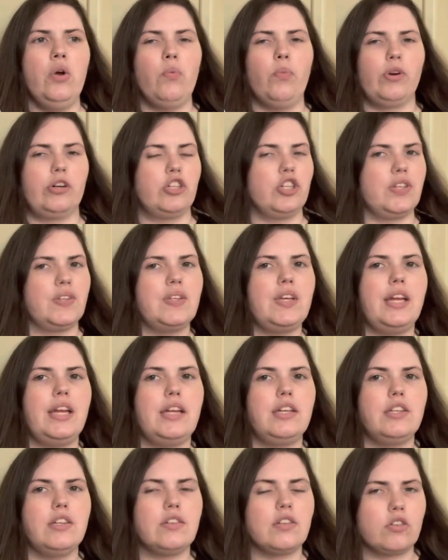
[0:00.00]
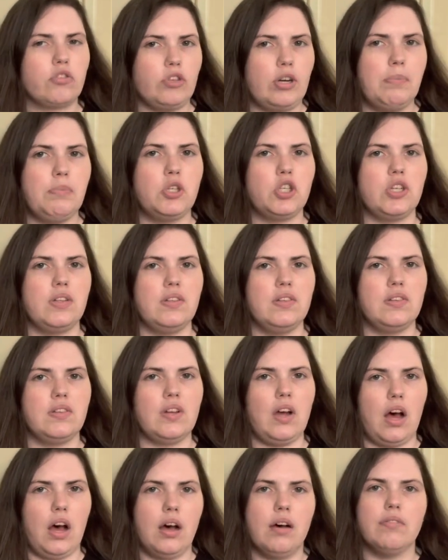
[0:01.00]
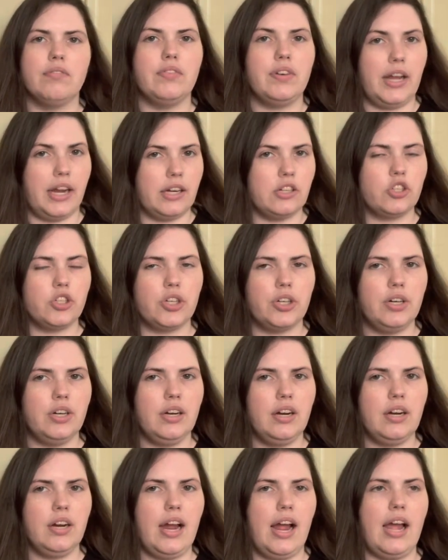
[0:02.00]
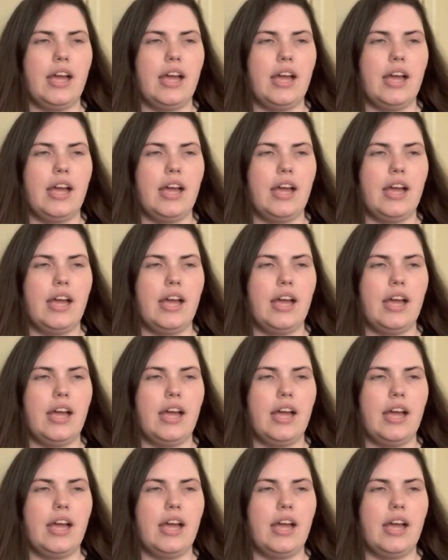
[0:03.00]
we're just getting descriptions of nature